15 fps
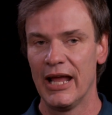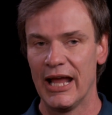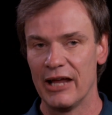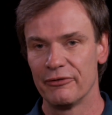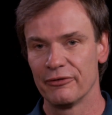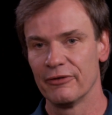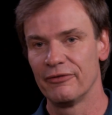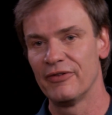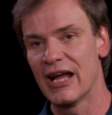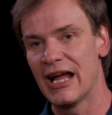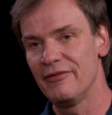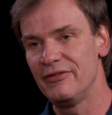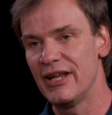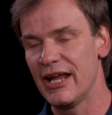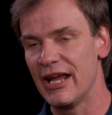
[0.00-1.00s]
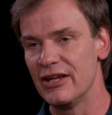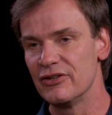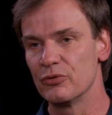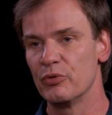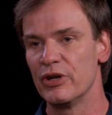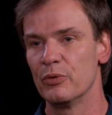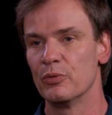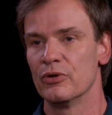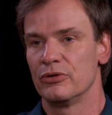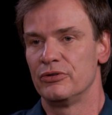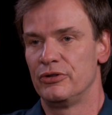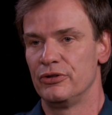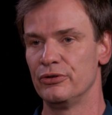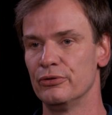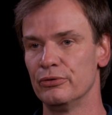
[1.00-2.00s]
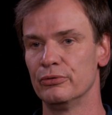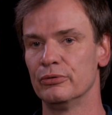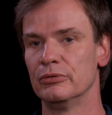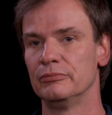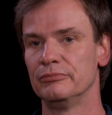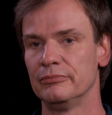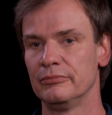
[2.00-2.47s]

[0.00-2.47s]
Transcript: And for 5 days, we will do